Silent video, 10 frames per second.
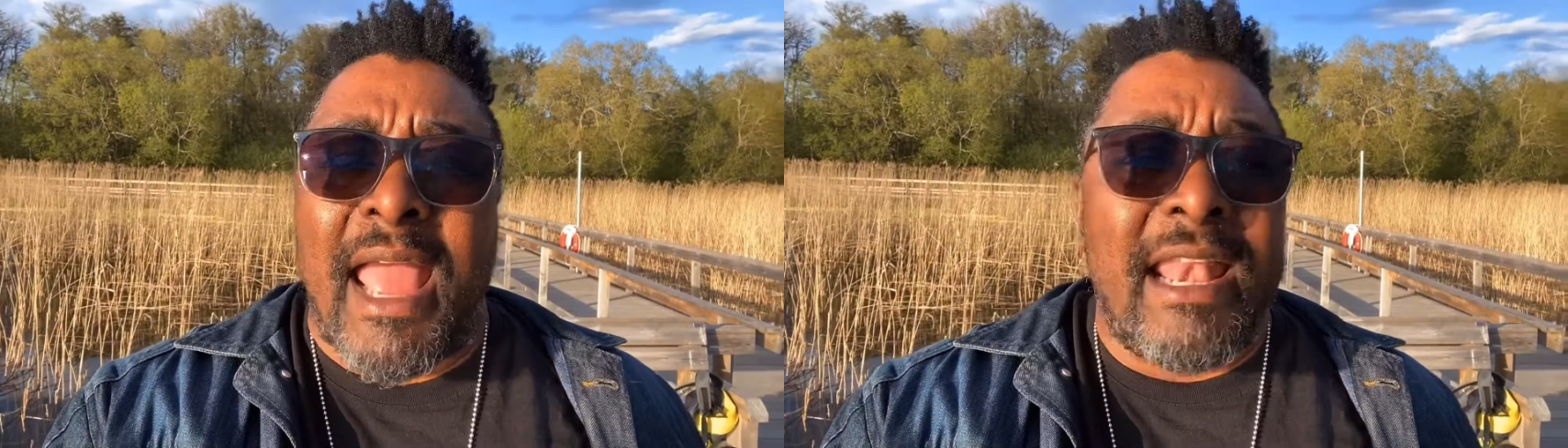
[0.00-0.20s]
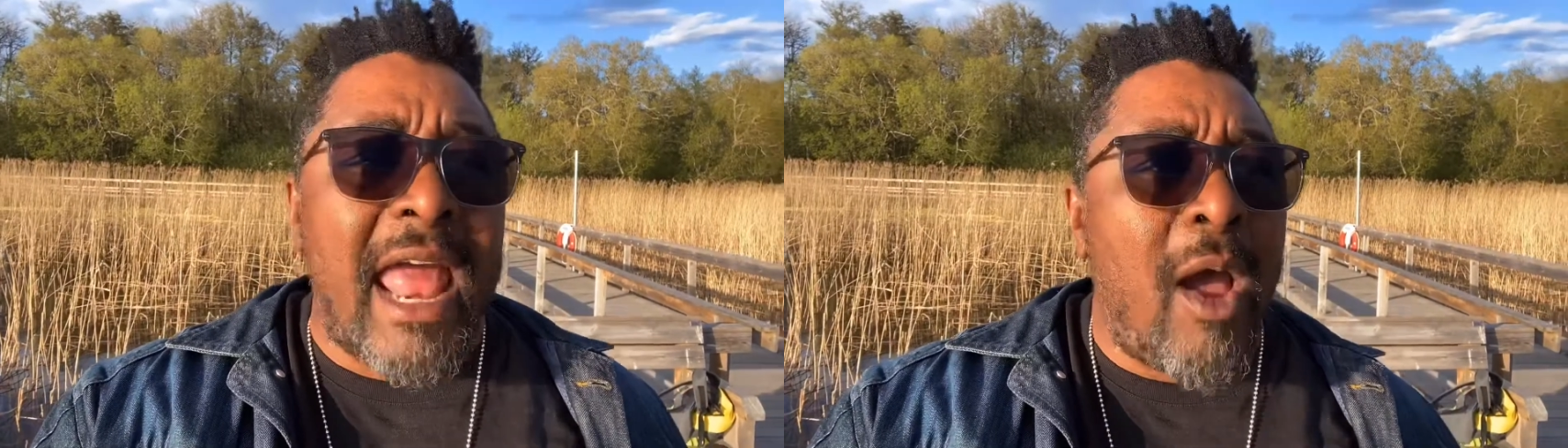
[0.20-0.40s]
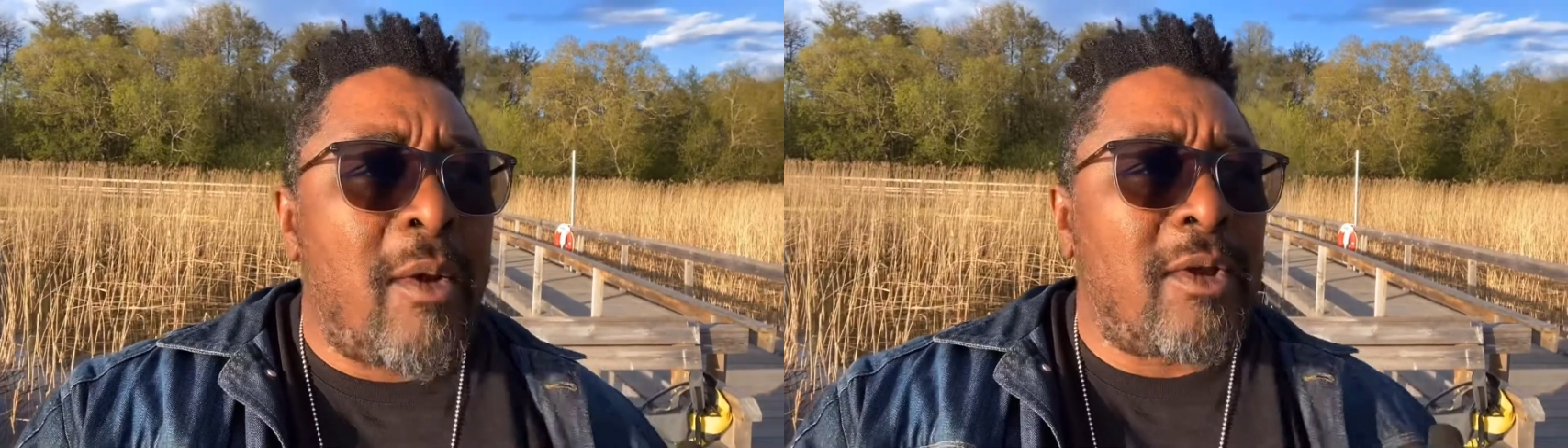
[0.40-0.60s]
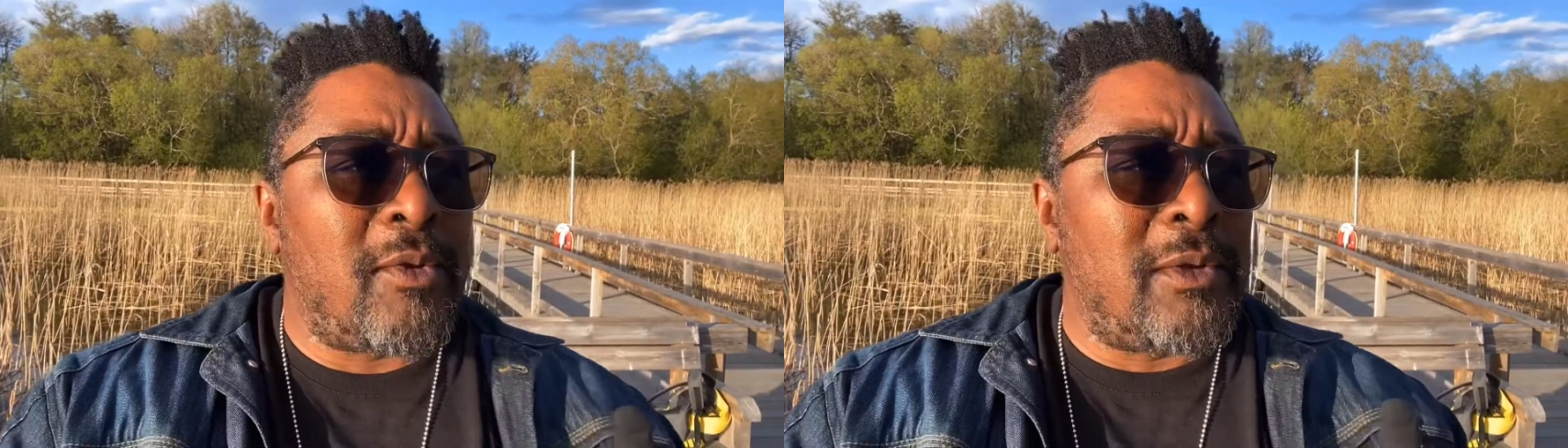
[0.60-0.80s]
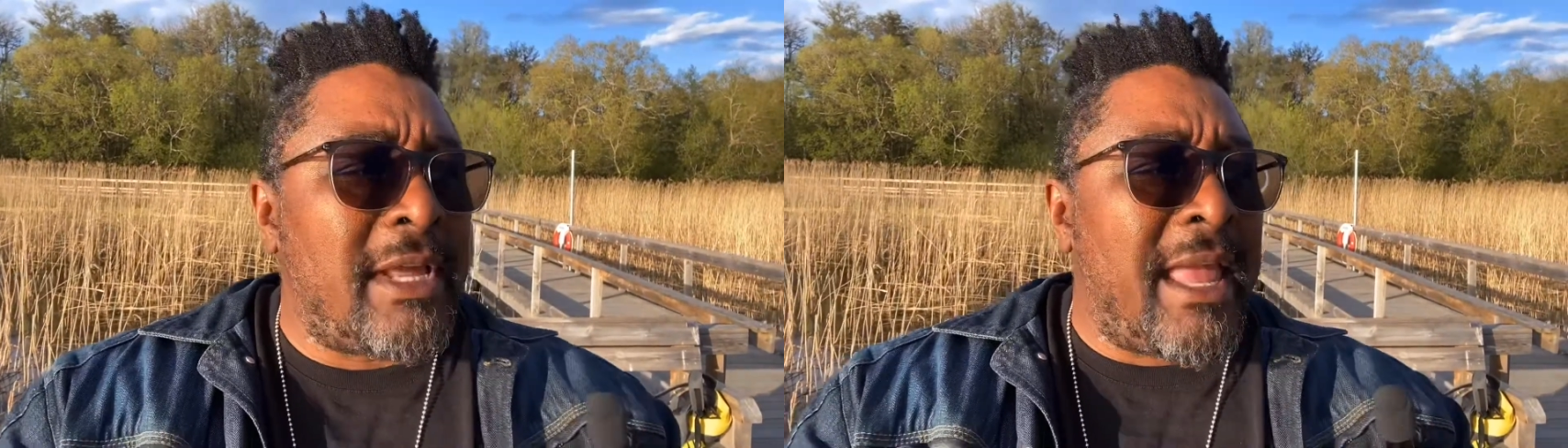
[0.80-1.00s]
now
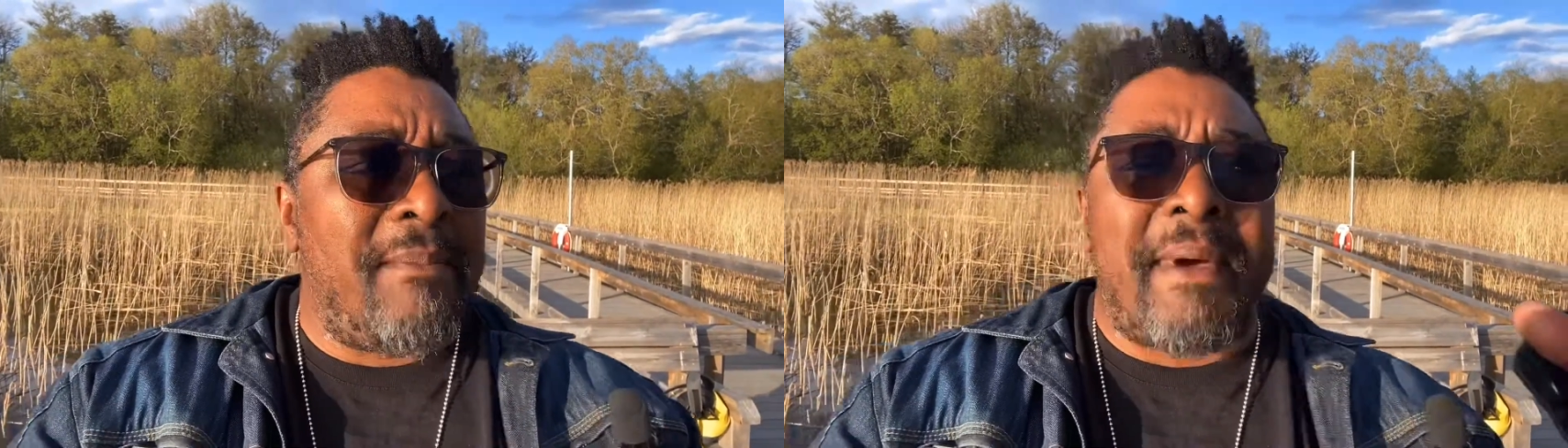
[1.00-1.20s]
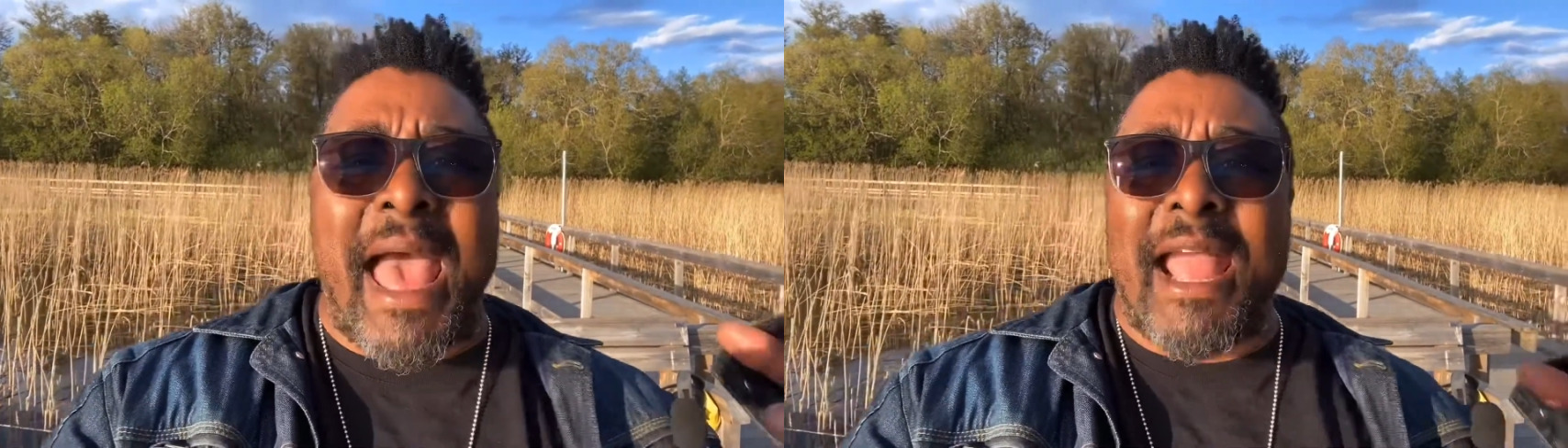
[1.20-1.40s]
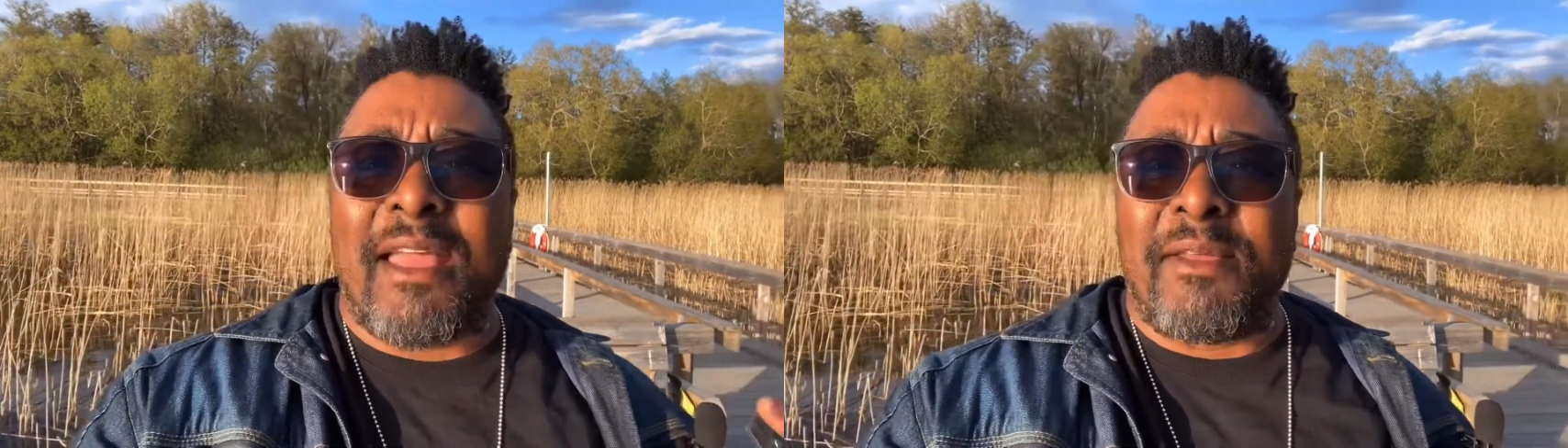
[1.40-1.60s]
looking back,